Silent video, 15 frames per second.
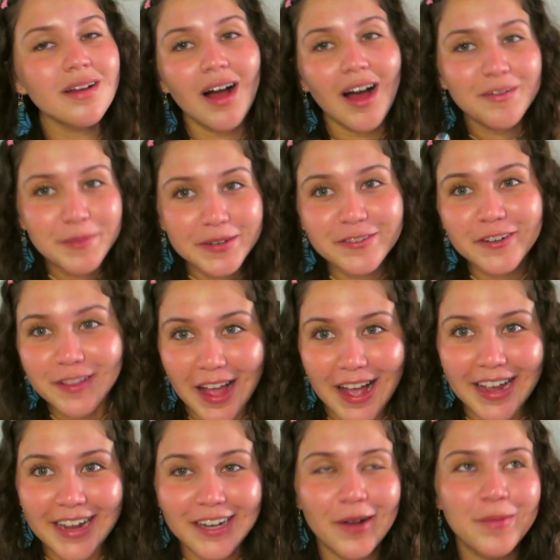I've been
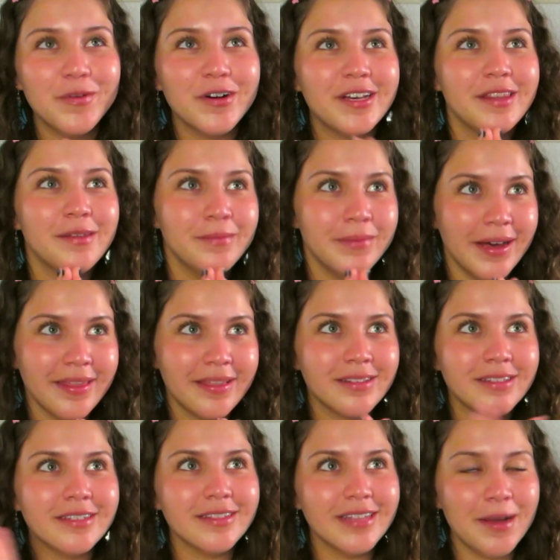relying on Book of the Month
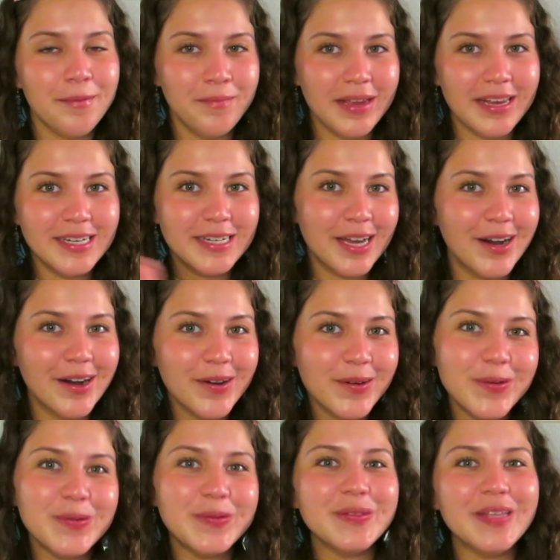to let me
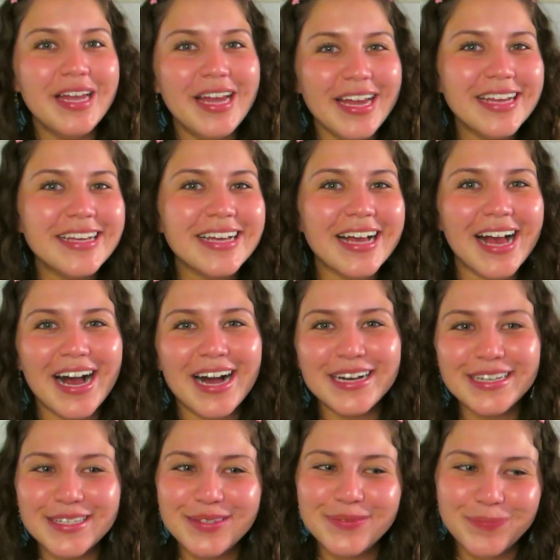know, like,
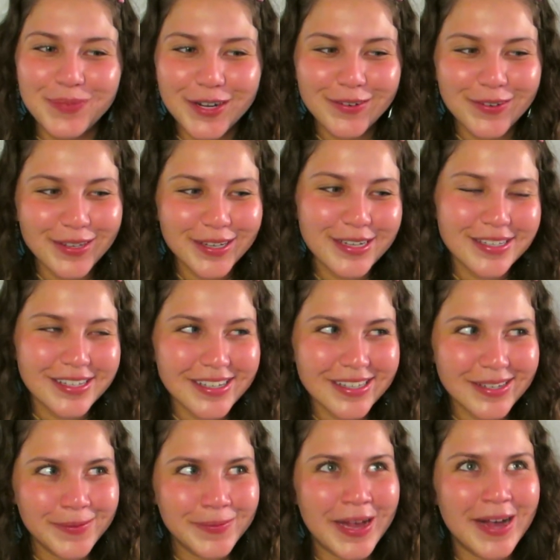as book releases
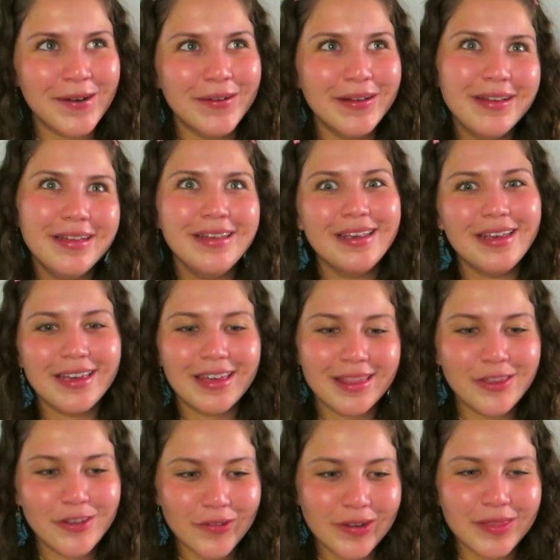come out. Like,
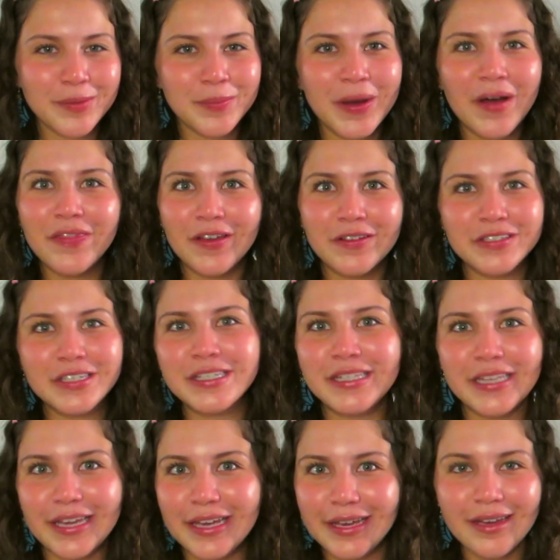during the month, I'll just
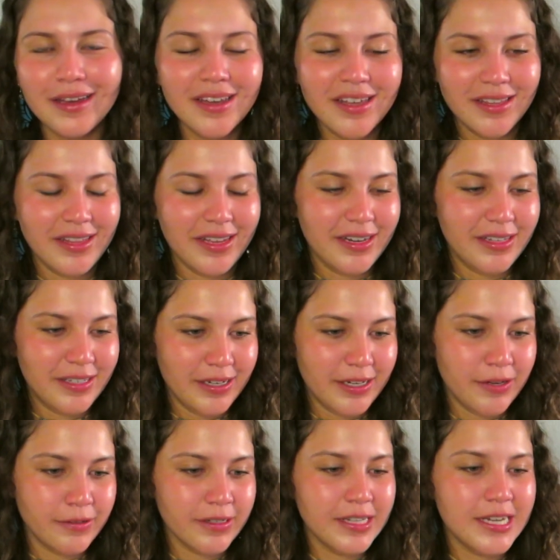see that it's a
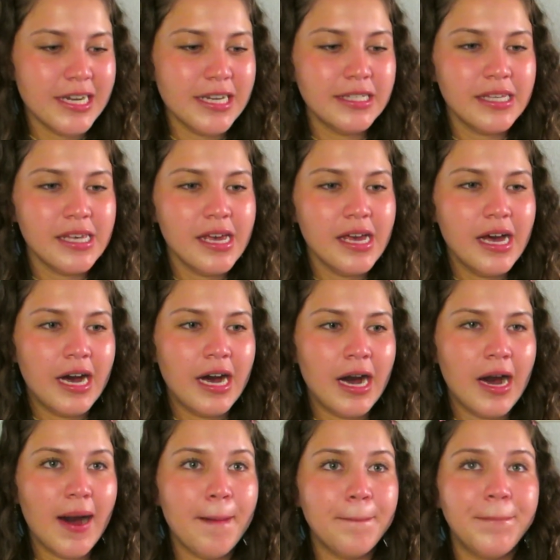new release.
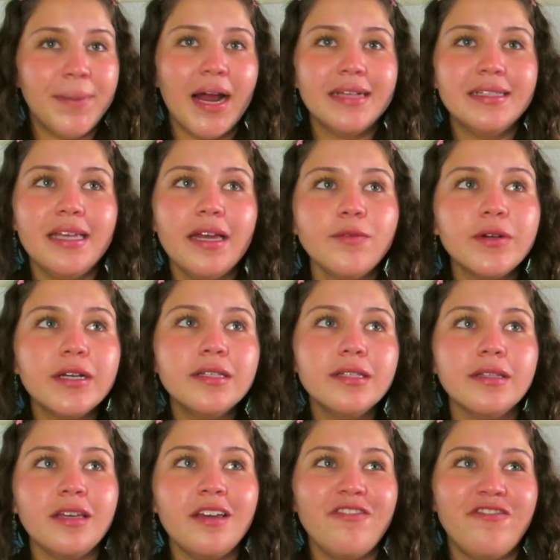But I did
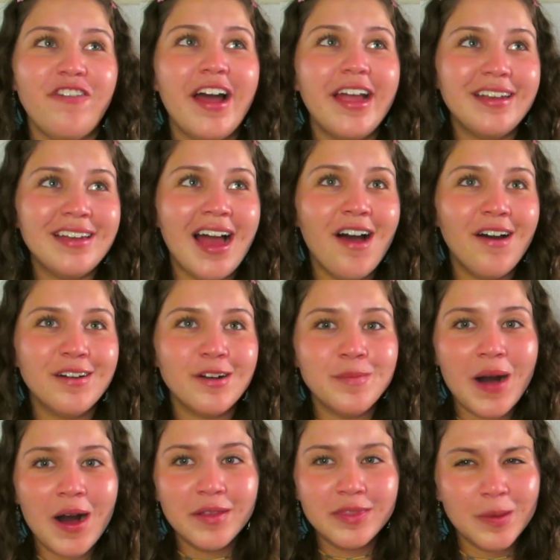recently find out
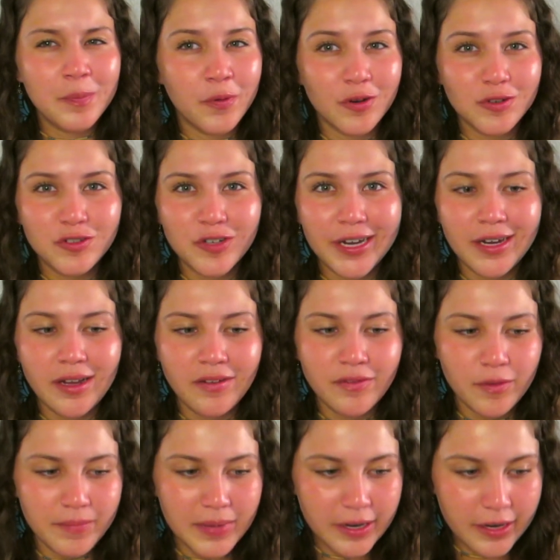about The Portrait of
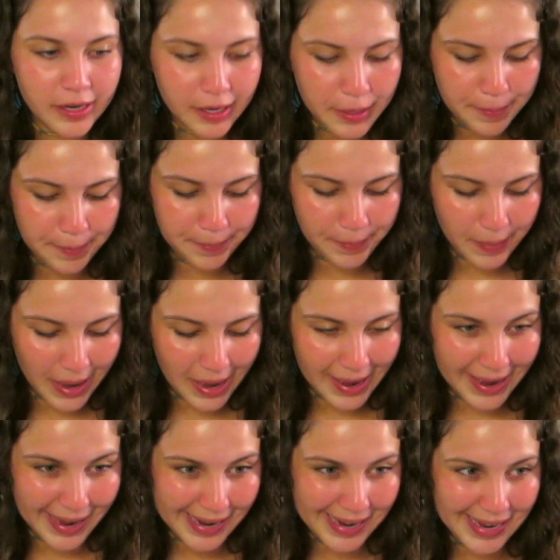a Mirror
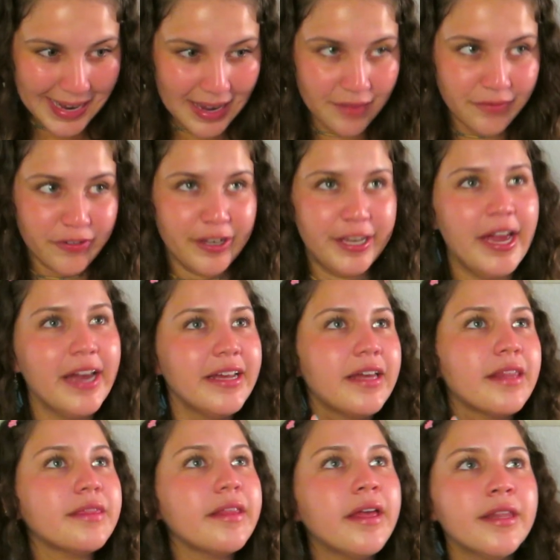by, I'm forgetting